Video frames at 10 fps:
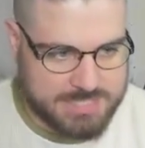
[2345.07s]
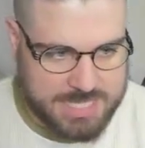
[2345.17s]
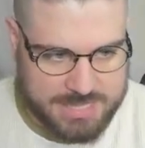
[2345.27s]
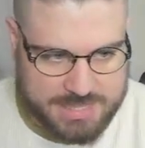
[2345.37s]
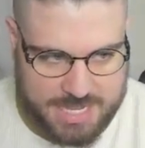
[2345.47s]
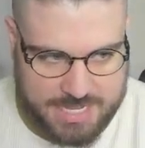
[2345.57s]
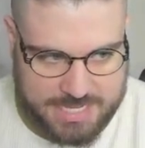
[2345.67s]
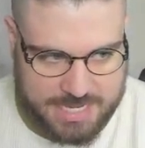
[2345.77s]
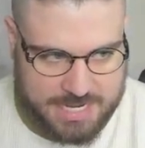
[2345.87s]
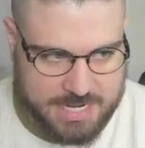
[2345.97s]
that they
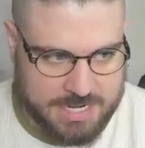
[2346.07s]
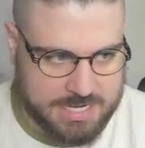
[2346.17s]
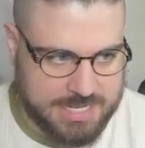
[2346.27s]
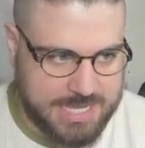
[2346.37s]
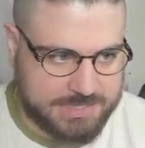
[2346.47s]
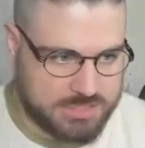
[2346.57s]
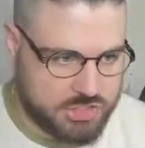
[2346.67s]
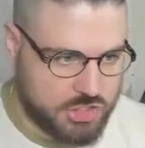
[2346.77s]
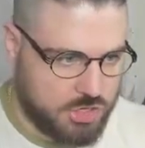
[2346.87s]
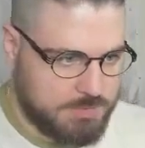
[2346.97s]
can get the
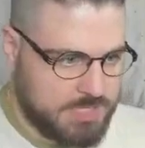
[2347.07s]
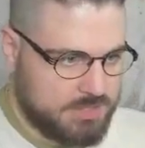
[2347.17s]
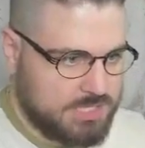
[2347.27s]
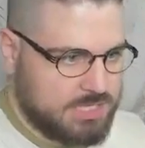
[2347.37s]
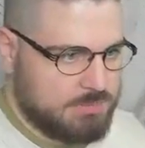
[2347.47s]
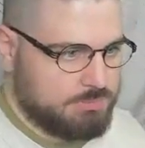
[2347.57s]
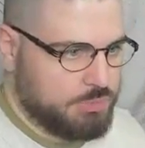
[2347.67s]
Charmeleon,